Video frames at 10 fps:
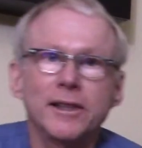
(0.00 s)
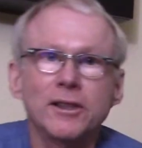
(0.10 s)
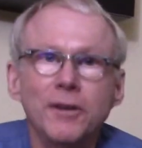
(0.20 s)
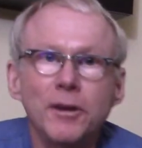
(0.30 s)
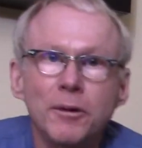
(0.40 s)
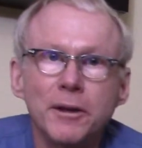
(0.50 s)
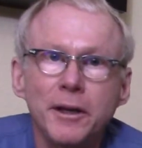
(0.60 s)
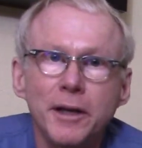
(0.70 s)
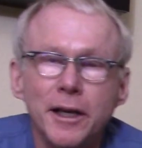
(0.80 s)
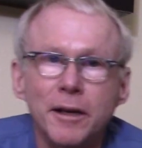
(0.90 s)
all you really
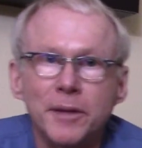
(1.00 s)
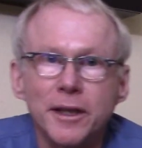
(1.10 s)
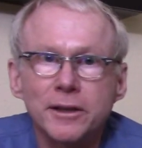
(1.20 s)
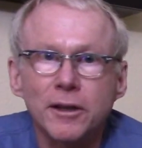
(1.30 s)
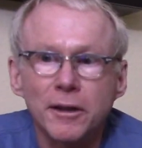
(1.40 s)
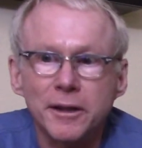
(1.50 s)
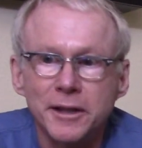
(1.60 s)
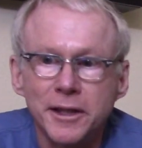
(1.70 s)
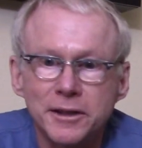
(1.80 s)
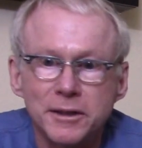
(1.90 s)
need. I mean, that's all it
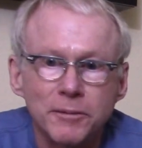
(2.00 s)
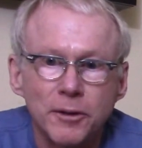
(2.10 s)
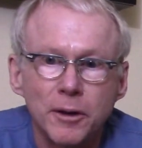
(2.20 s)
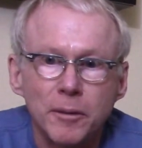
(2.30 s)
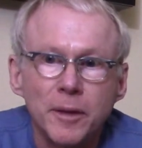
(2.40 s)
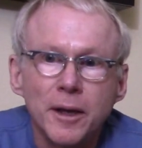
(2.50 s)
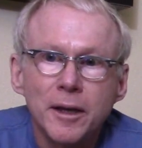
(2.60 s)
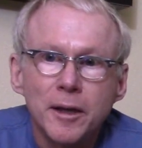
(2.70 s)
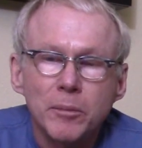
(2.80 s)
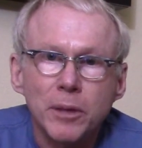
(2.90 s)
needs is for
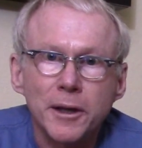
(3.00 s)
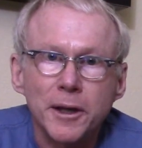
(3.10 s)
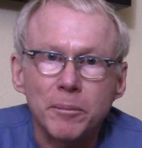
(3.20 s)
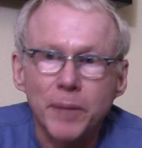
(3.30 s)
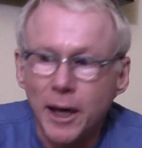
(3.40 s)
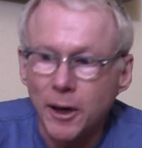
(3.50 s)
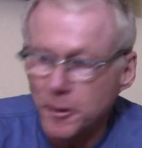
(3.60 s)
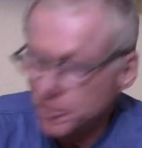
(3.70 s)
plug-in power.